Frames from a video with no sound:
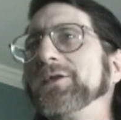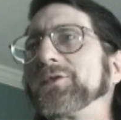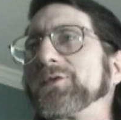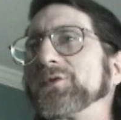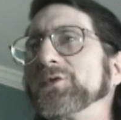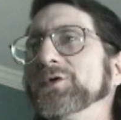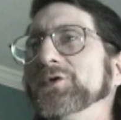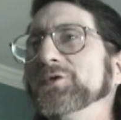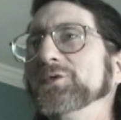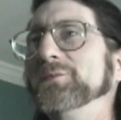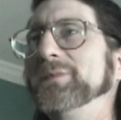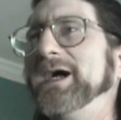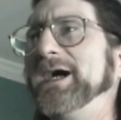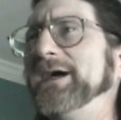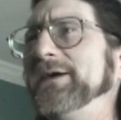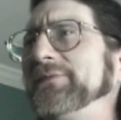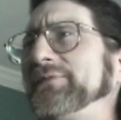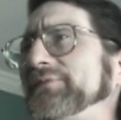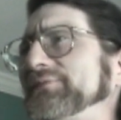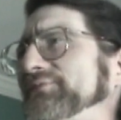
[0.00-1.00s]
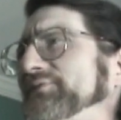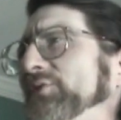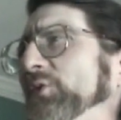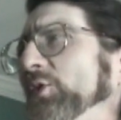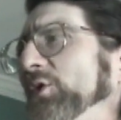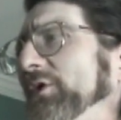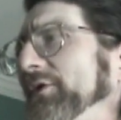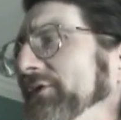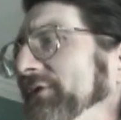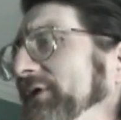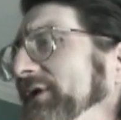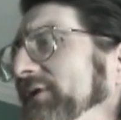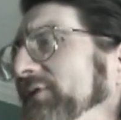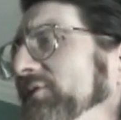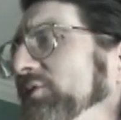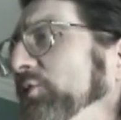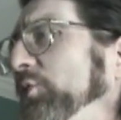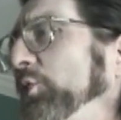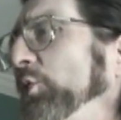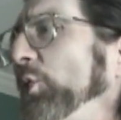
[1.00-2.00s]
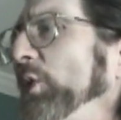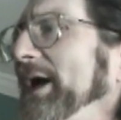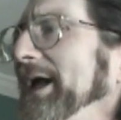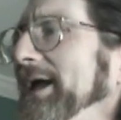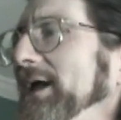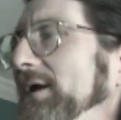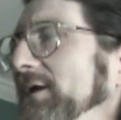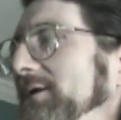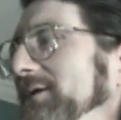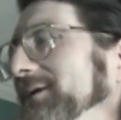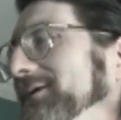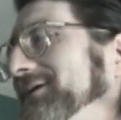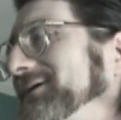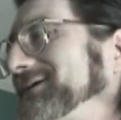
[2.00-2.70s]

through by force of will.